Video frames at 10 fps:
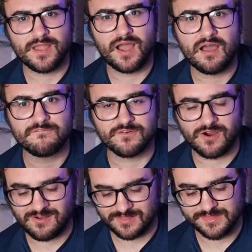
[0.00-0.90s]
for
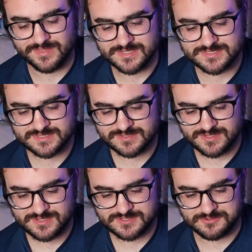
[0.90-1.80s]
all of this.
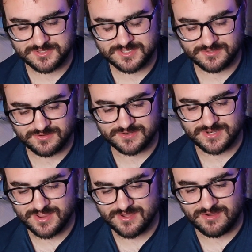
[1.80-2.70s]
So killer
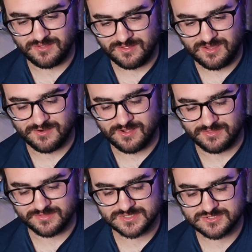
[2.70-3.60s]
deal on
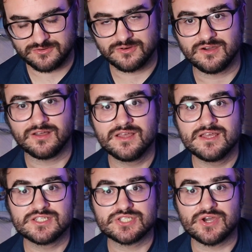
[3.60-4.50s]
all of this coral.
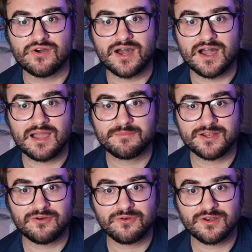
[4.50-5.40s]
So I'm
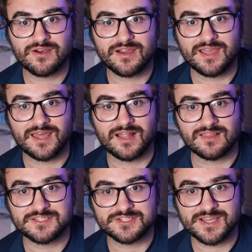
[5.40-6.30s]
going to order, and I'll
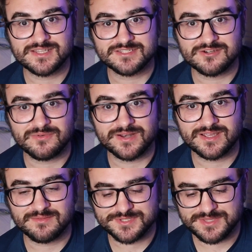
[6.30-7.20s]
let you guys know when
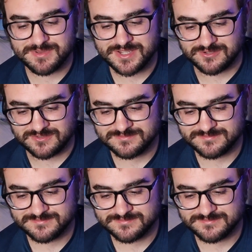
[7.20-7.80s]
it comes in the mail.